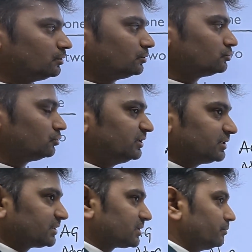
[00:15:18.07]
So these are
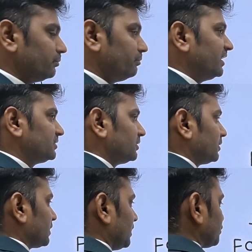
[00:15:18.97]
some major
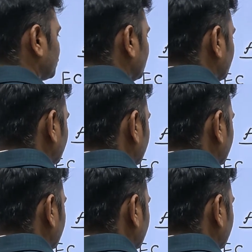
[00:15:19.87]
constitutional